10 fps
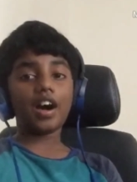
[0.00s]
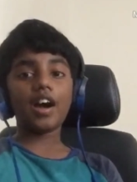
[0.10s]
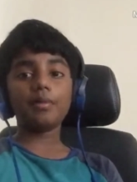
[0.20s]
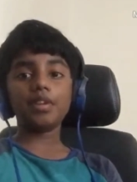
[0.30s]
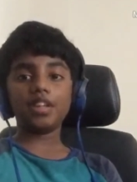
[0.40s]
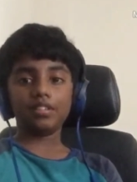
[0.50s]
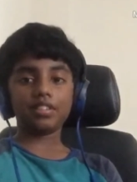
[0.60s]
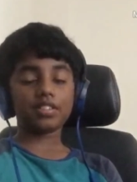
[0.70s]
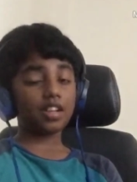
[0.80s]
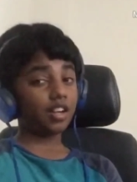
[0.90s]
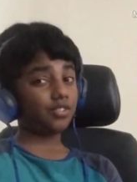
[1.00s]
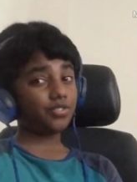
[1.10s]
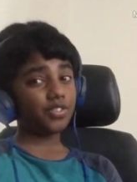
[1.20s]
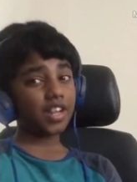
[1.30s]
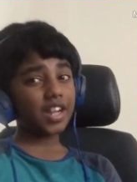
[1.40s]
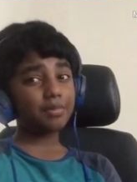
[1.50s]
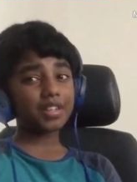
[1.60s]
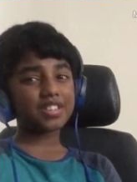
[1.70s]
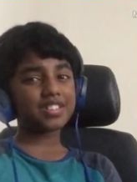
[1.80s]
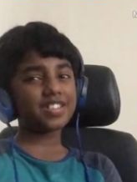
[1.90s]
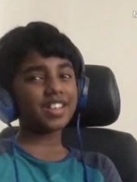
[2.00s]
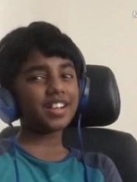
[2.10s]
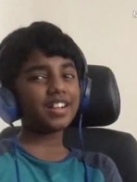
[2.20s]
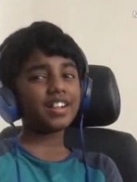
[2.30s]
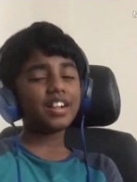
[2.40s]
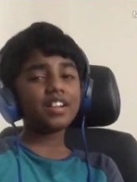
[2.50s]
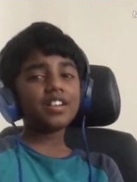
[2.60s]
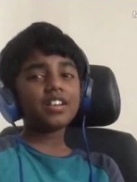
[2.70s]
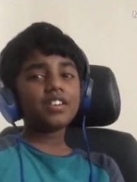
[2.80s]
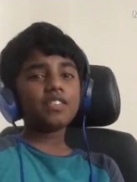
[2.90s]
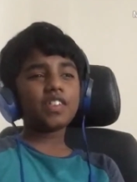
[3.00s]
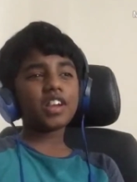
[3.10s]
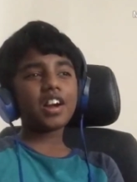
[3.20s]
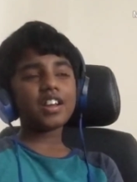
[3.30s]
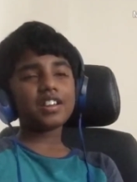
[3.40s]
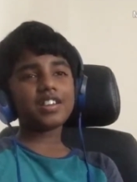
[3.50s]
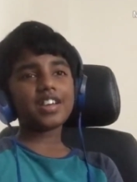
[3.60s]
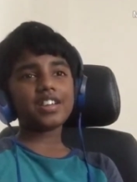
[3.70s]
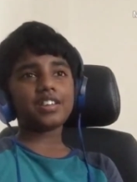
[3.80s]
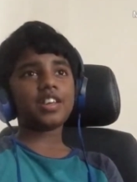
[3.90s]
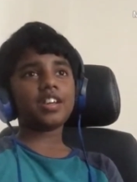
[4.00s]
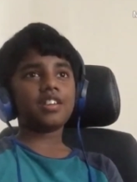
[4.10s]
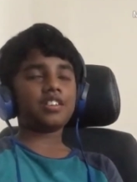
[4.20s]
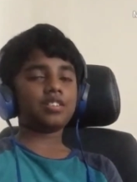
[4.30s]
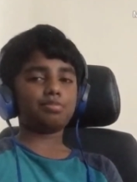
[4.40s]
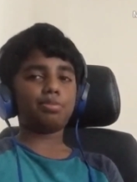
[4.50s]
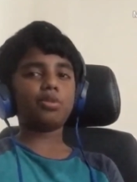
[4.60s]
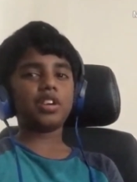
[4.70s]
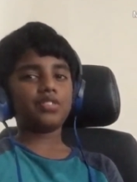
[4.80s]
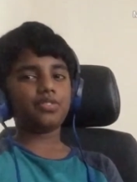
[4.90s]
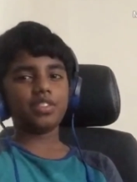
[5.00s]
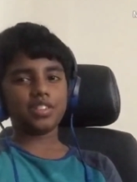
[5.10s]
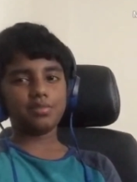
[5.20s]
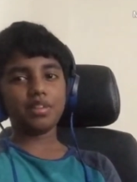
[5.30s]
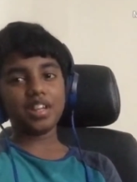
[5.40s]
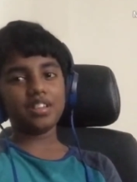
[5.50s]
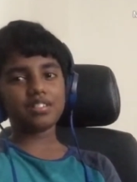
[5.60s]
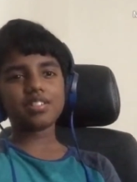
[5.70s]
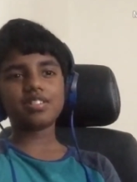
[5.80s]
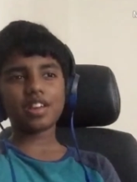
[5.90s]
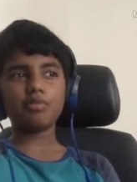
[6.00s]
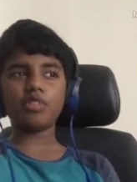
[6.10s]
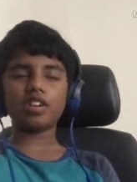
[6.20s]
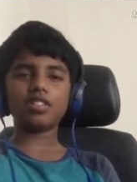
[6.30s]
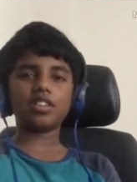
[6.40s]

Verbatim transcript: I mean, it's unfair, but still, we gotta dedicate our support for them in some way or the